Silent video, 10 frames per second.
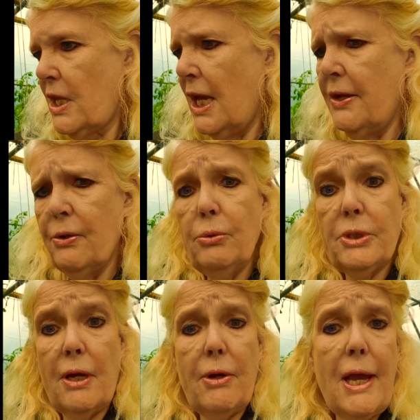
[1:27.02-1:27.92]
and
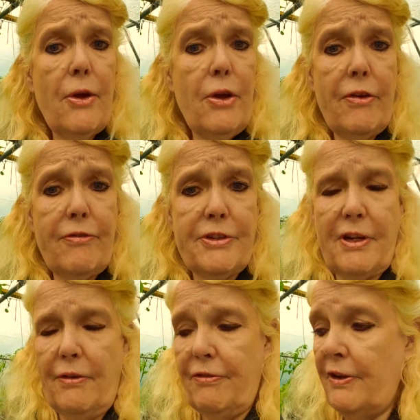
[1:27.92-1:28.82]
also that earth
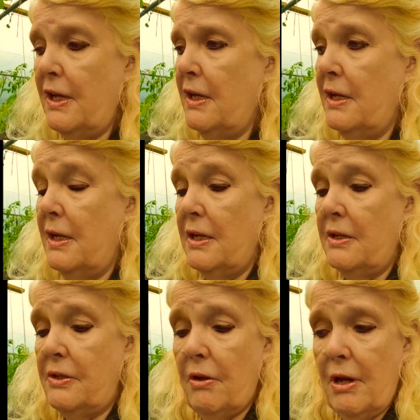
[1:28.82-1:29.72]
stuff,
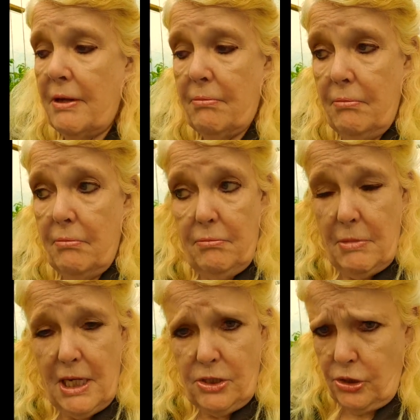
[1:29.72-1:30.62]
the
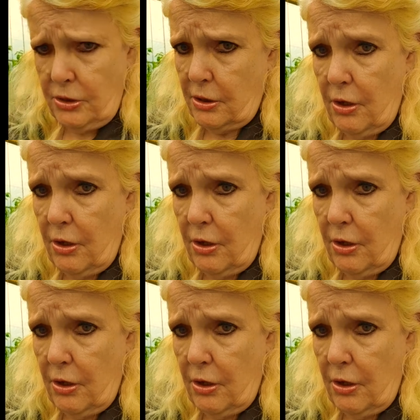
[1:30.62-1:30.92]
diatomaceous